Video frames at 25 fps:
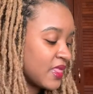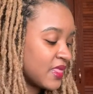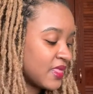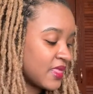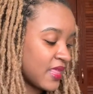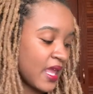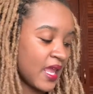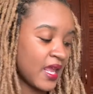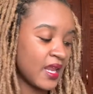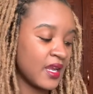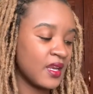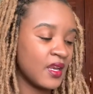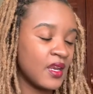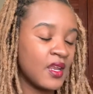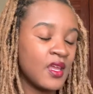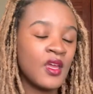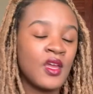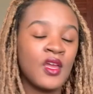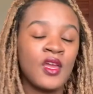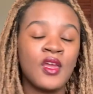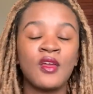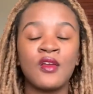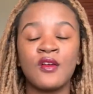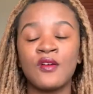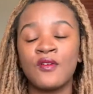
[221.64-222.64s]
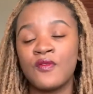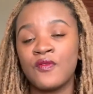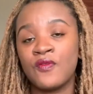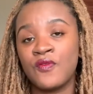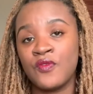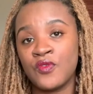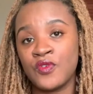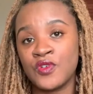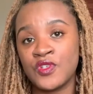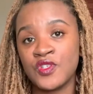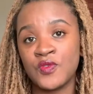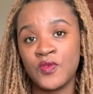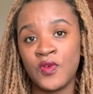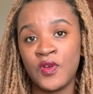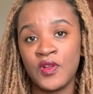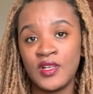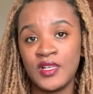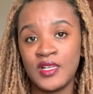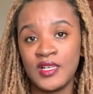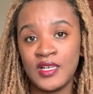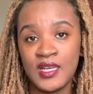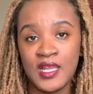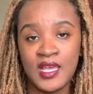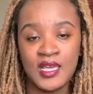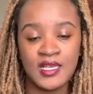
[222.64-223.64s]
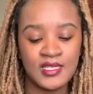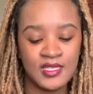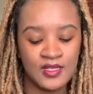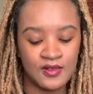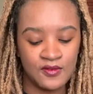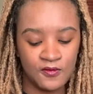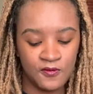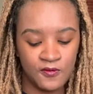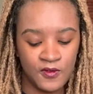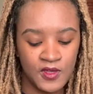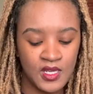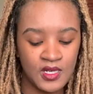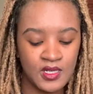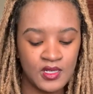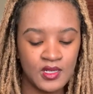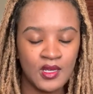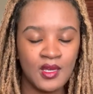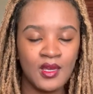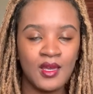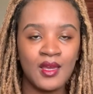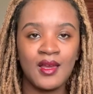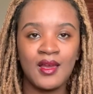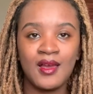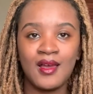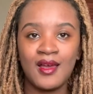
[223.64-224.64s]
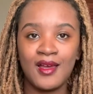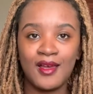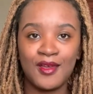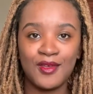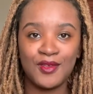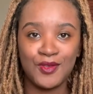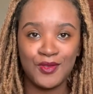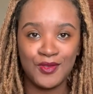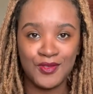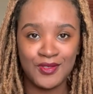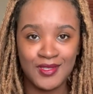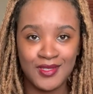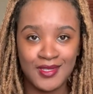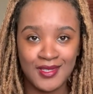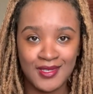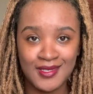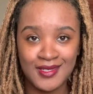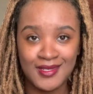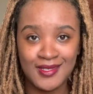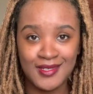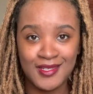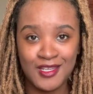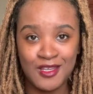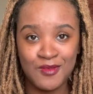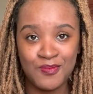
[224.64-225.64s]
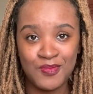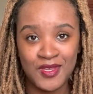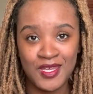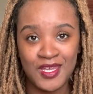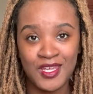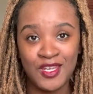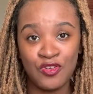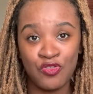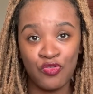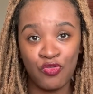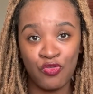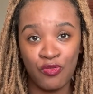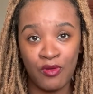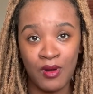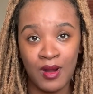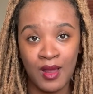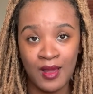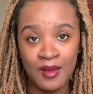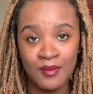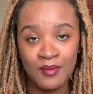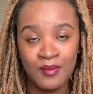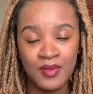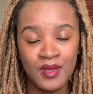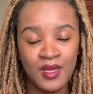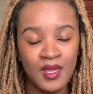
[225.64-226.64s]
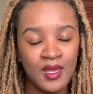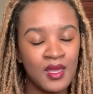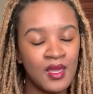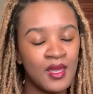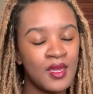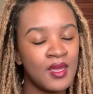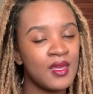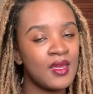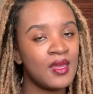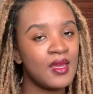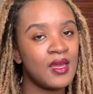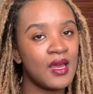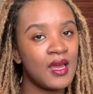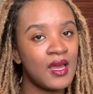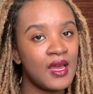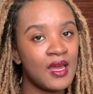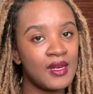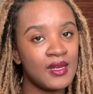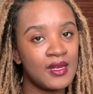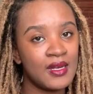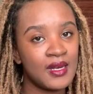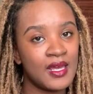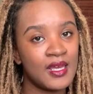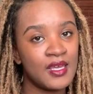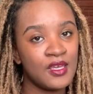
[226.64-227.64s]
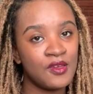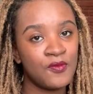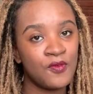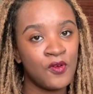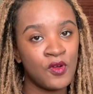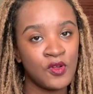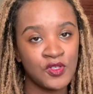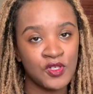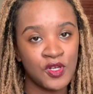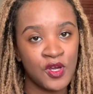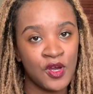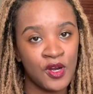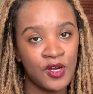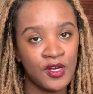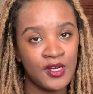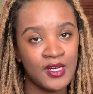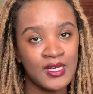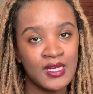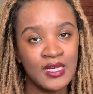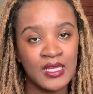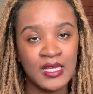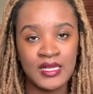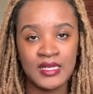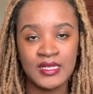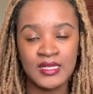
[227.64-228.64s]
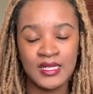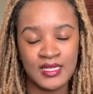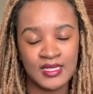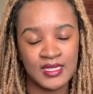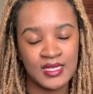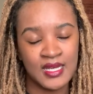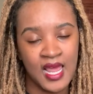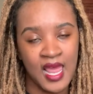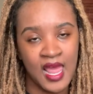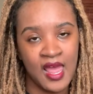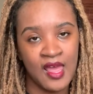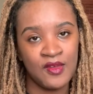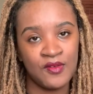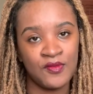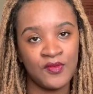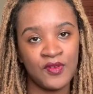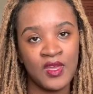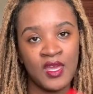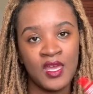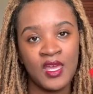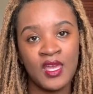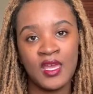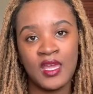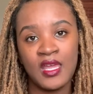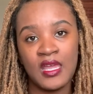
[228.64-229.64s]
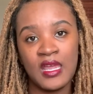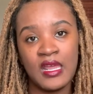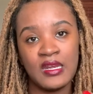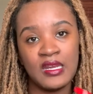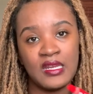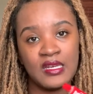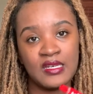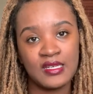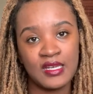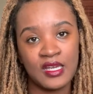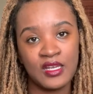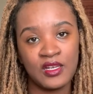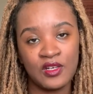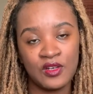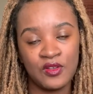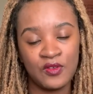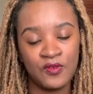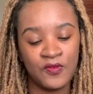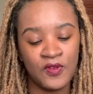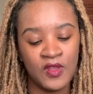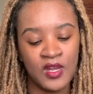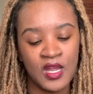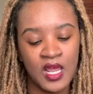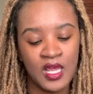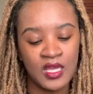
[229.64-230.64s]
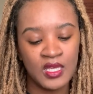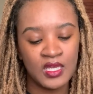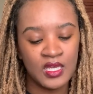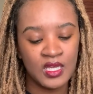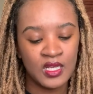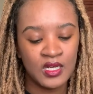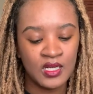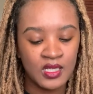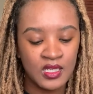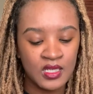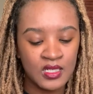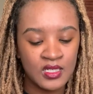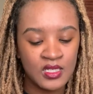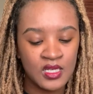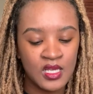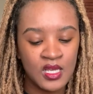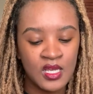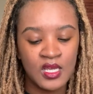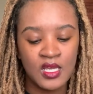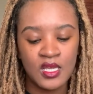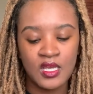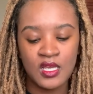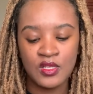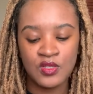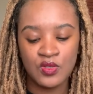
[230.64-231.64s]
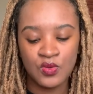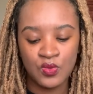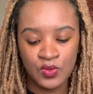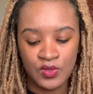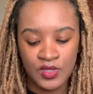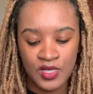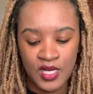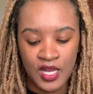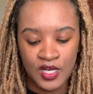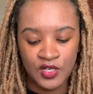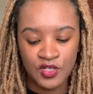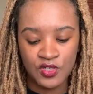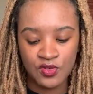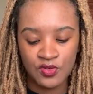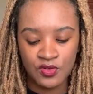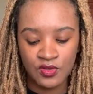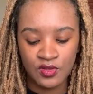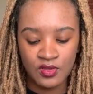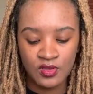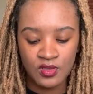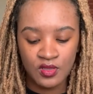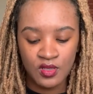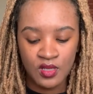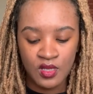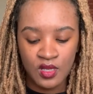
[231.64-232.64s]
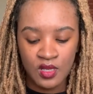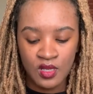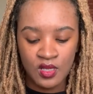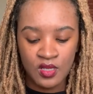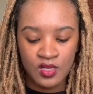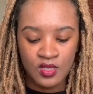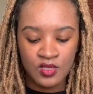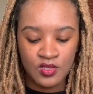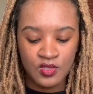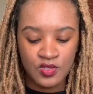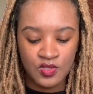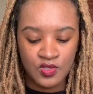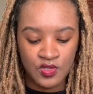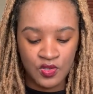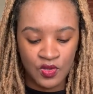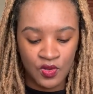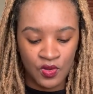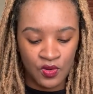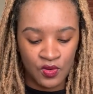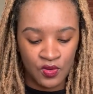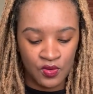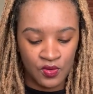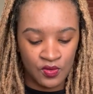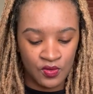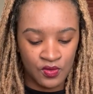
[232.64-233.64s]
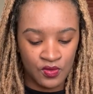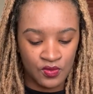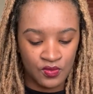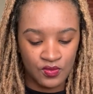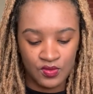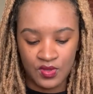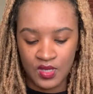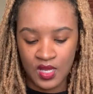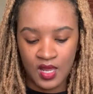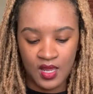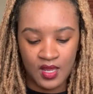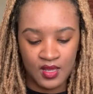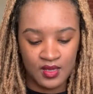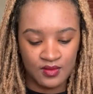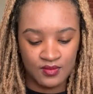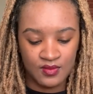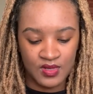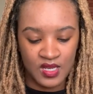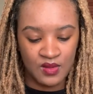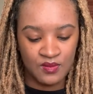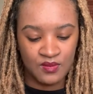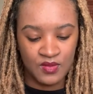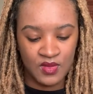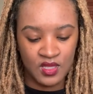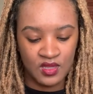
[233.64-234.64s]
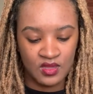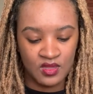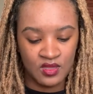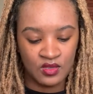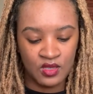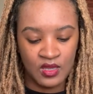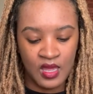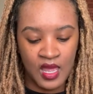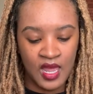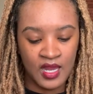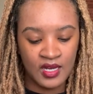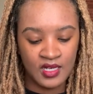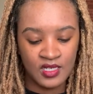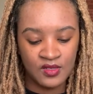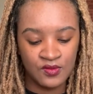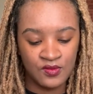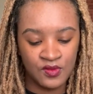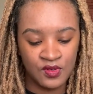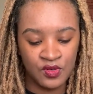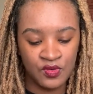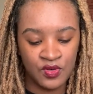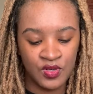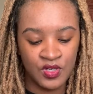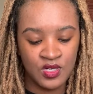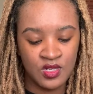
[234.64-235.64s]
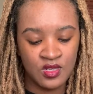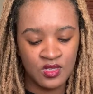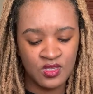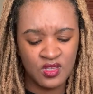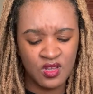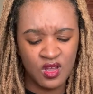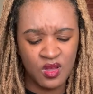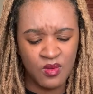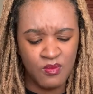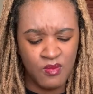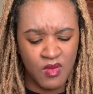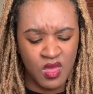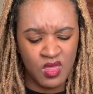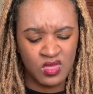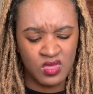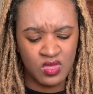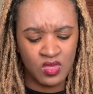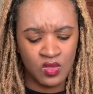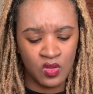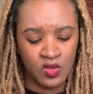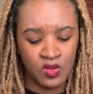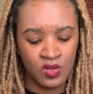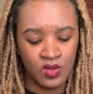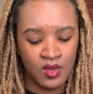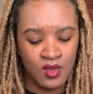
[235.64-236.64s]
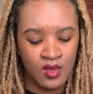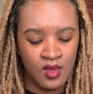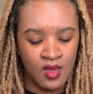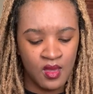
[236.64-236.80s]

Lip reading: Then for swollen legs and feet, I use this deep heat rub. Unlike Voltaren, it doesn't have any diclofenac in it. It's all natural. So yeah, I mean the active ingredients are menthol,